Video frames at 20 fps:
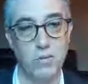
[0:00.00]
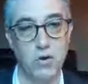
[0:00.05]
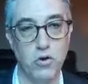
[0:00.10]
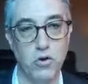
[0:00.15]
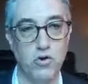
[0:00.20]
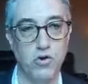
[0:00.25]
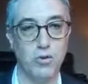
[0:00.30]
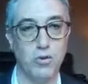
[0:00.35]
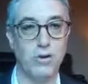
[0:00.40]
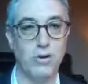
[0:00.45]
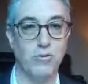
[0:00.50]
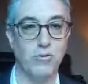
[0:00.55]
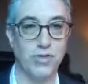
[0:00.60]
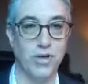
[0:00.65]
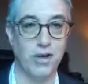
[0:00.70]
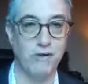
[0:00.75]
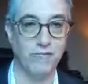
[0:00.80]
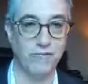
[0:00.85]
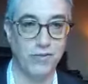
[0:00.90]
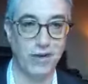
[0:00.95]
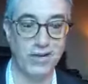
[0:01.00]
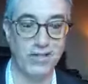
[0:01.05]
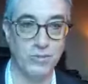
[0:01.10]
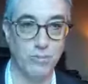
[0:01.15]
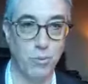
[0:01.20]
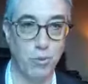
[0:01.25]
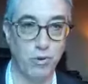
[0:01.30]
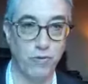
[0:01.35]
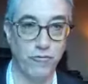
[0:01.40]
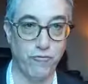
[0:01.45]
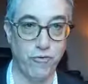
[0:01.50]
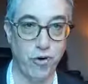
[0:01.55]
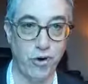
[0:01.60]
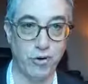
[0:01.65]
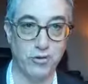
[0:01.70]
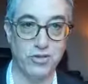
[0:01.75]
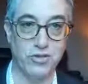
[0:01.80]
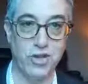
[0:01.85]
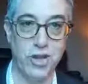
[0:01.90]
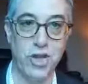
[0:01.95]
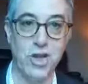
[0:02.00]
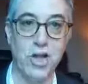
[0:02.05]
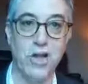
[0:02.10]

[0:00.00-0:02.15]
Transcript: usually you'll think Facebook first.